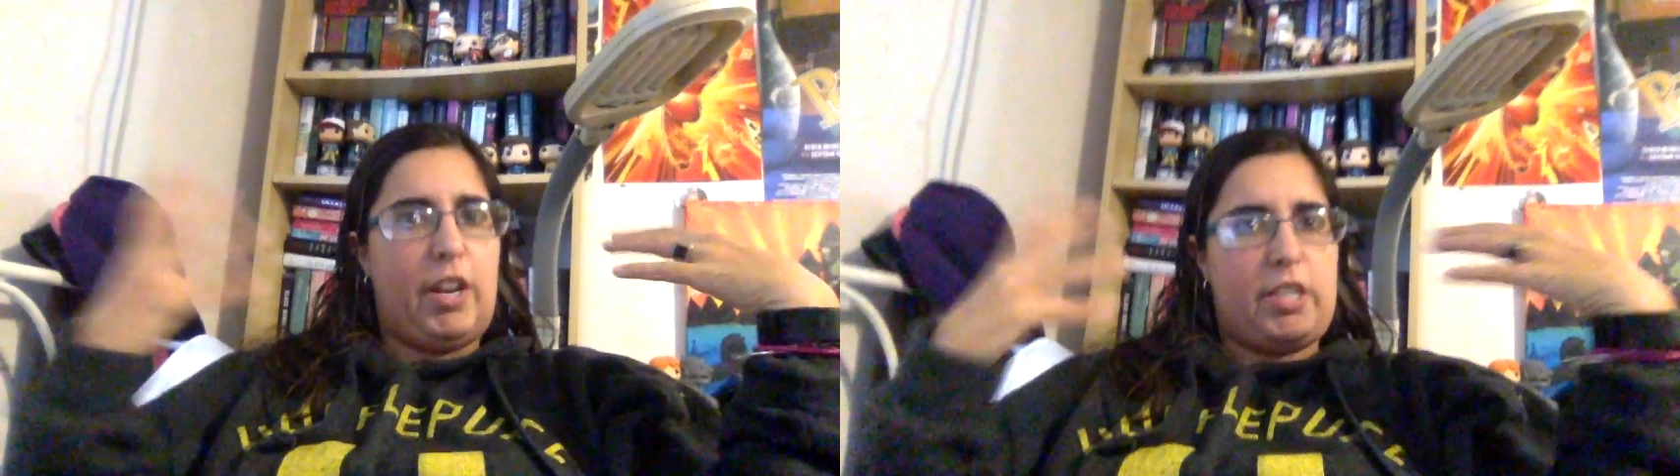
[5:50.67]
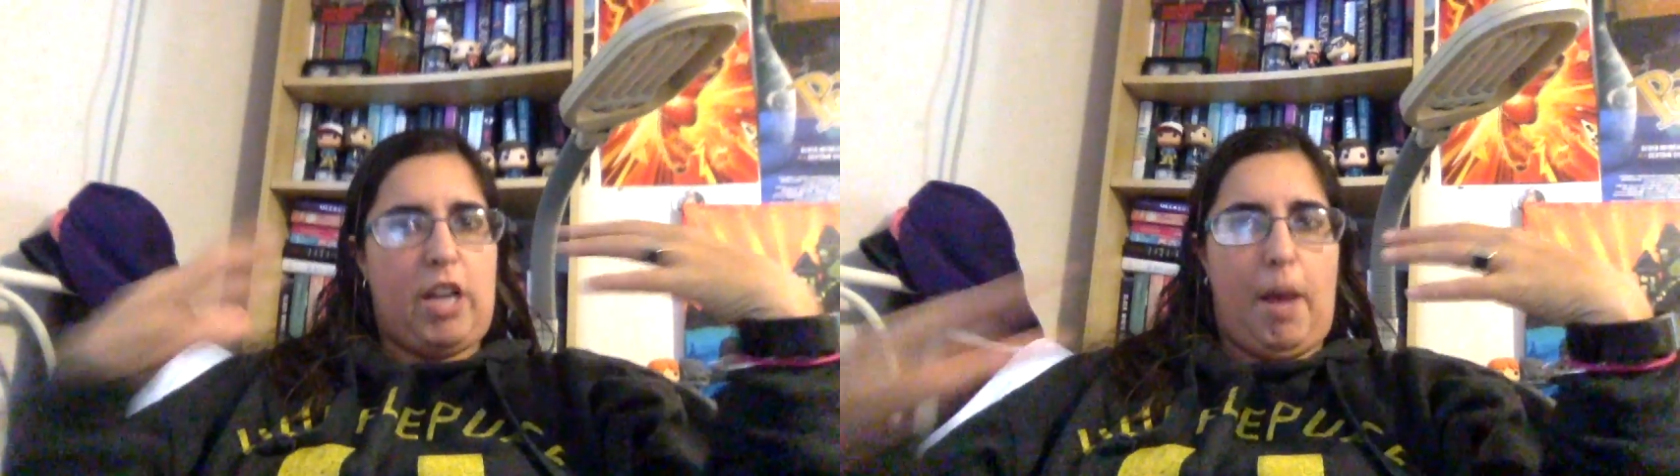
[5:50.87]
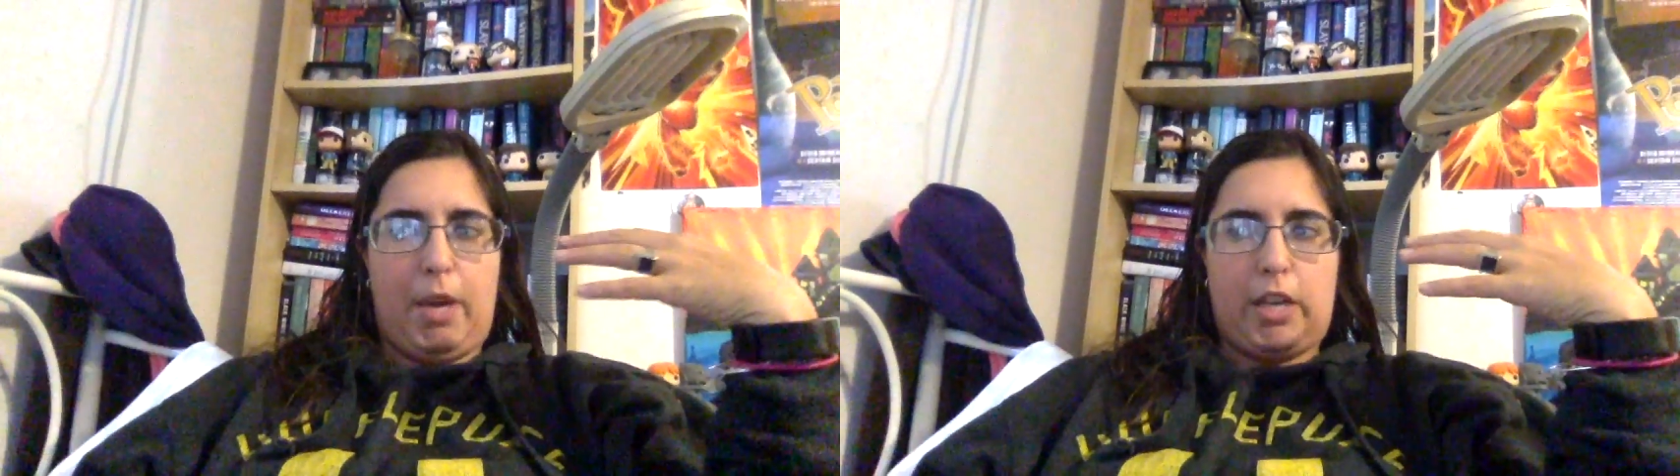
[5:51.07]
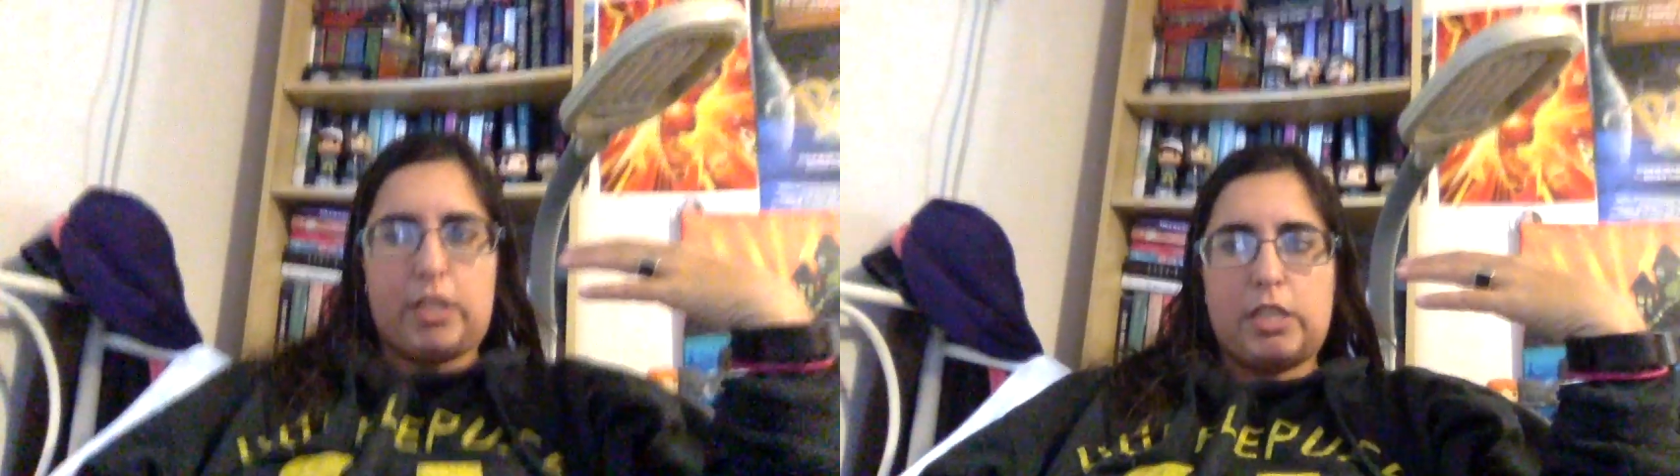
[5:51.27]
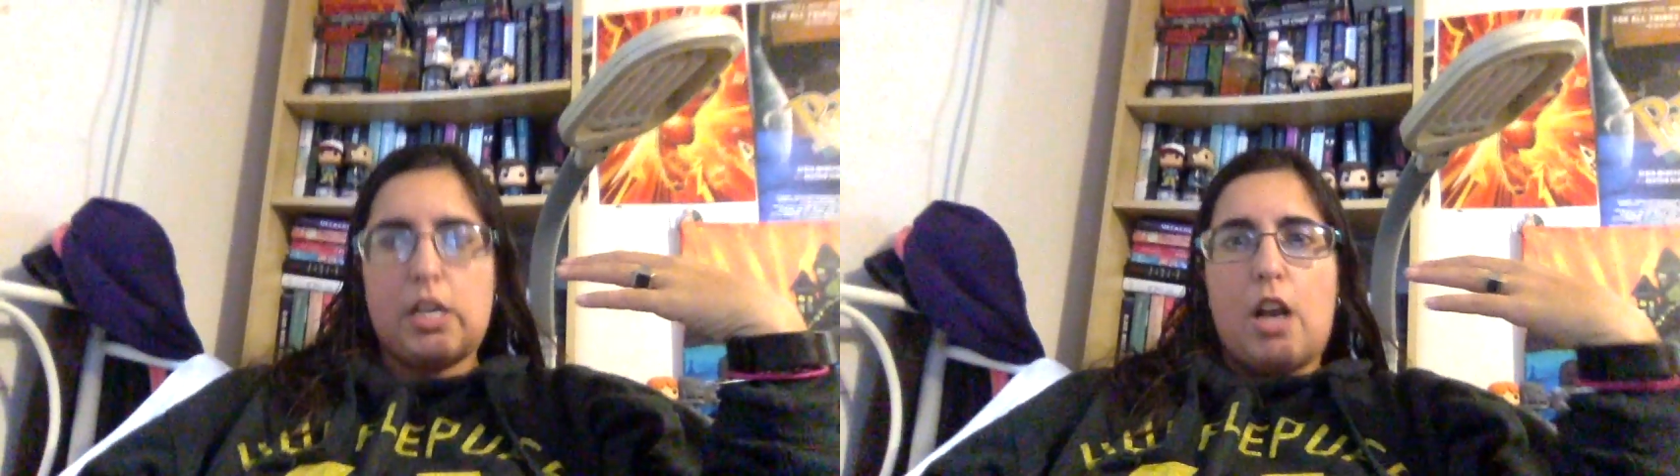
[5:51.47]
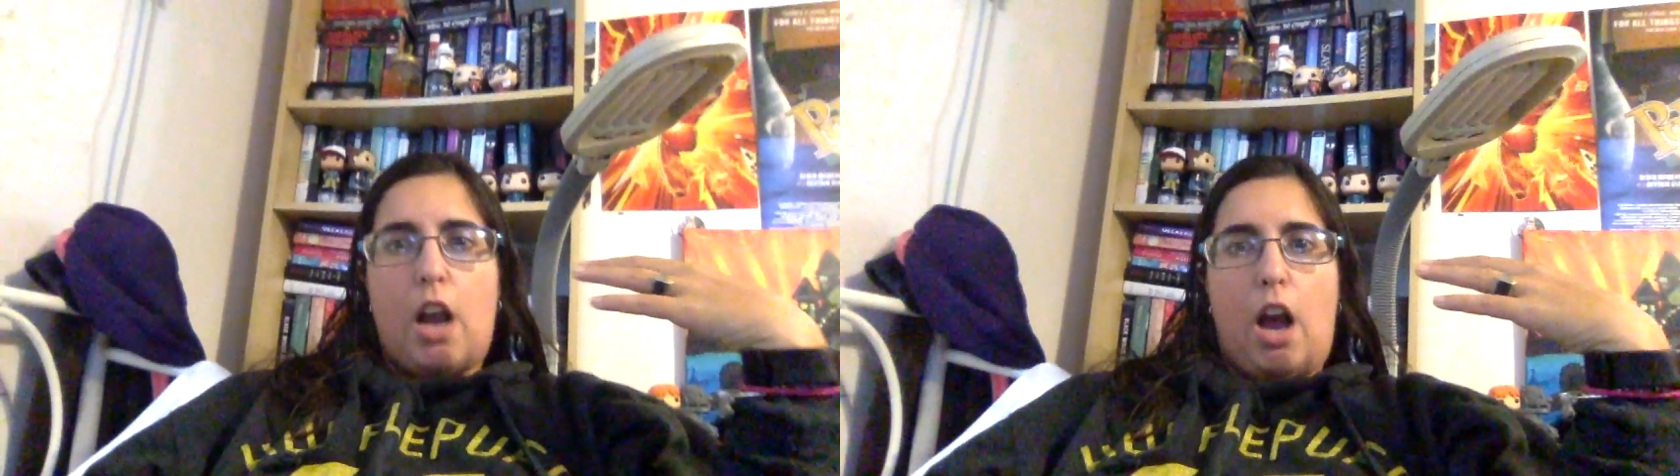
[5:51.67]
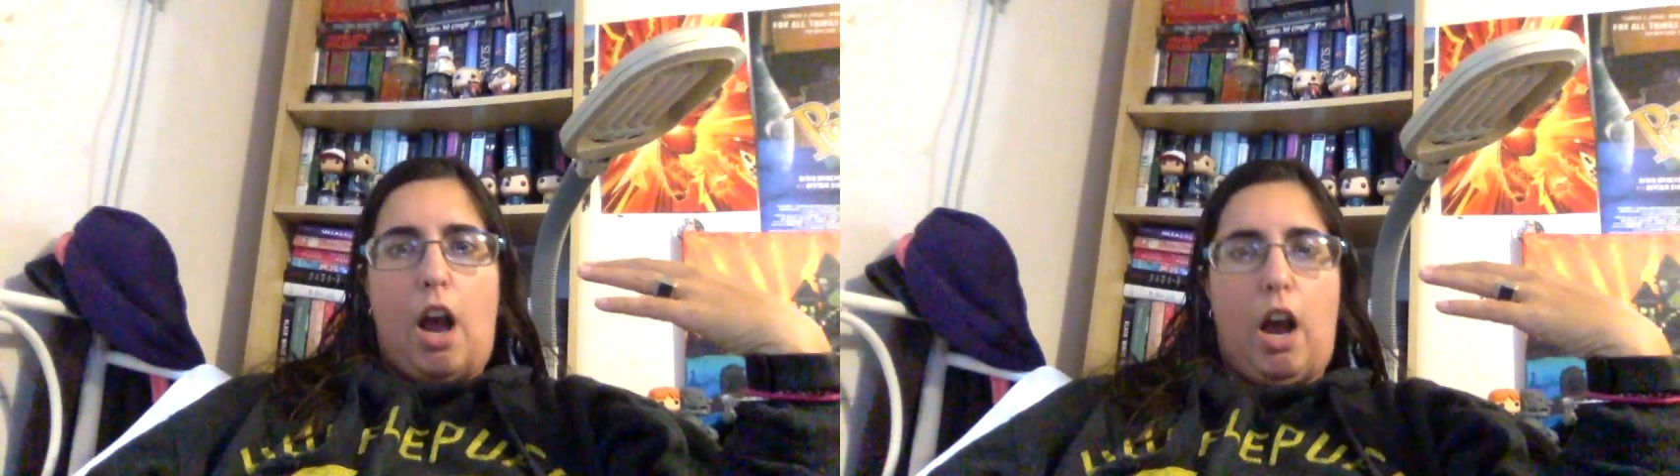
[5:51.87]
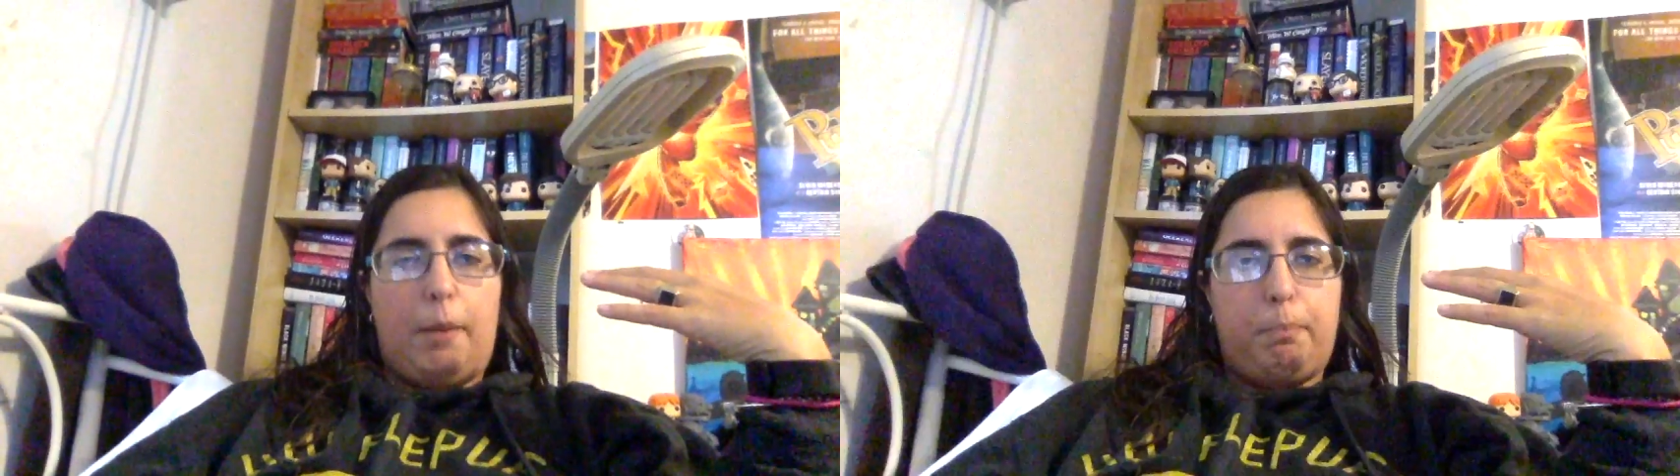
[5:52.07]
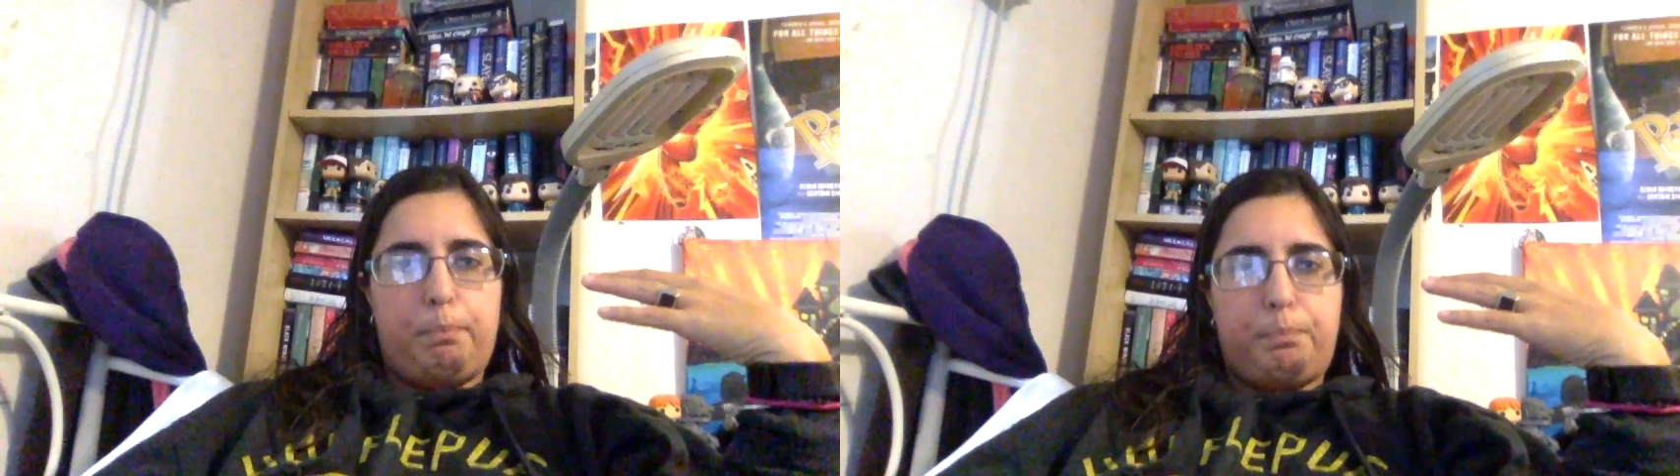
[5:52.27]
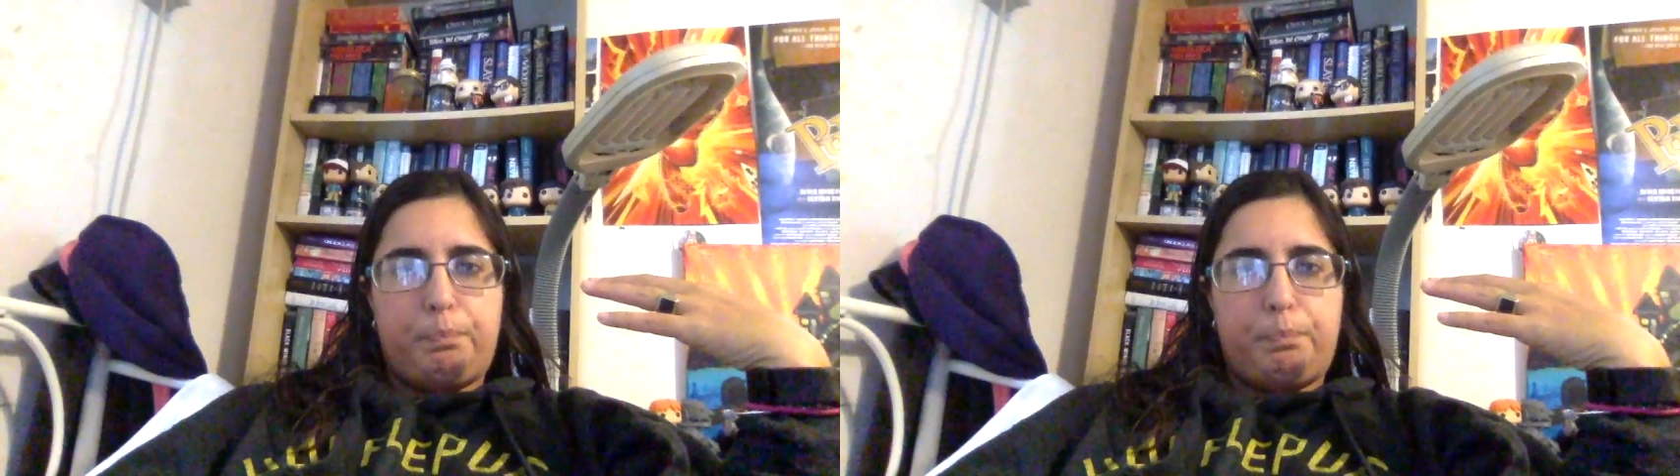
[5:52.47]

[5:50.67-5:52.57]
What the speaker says: topics. Um,